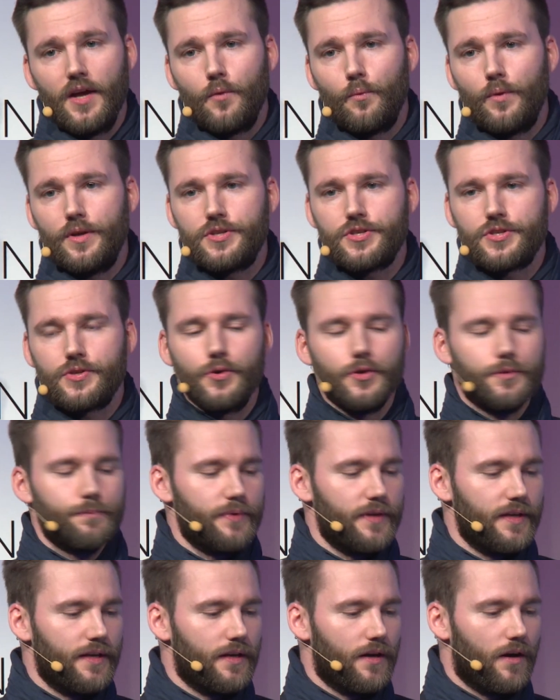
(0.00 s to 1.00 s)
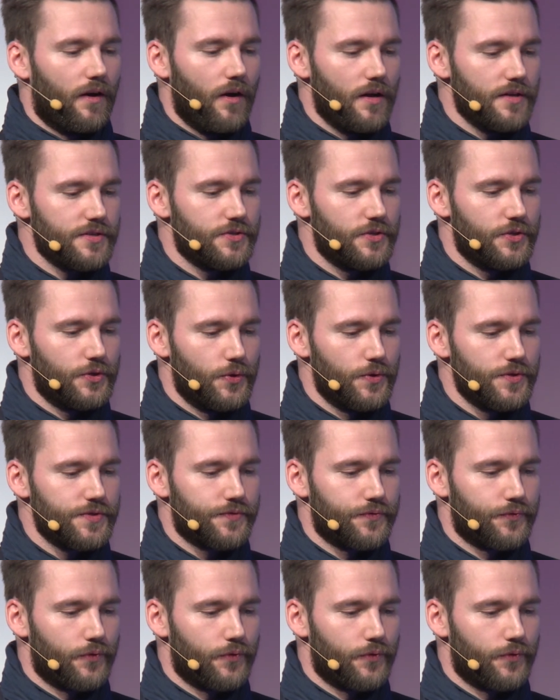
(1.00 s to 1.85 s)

which could be also used